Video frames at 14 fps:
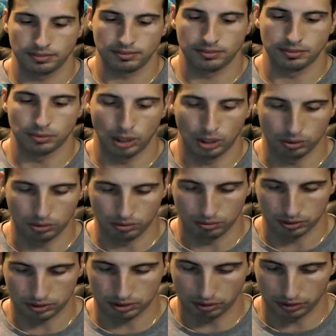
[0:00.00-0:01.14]
Whoa,
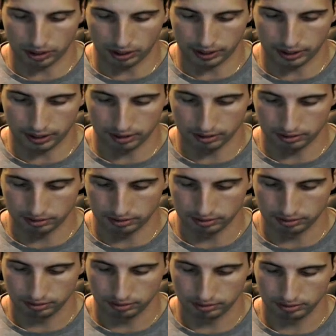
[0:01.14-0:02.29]
what's going on here?
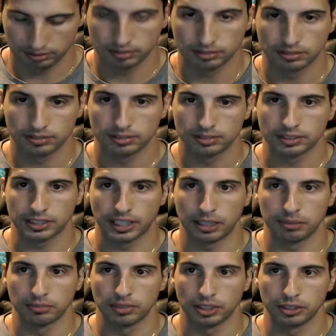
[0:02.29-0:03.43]

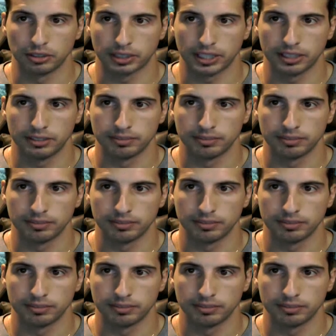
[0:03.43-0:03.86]
Game, are you okay?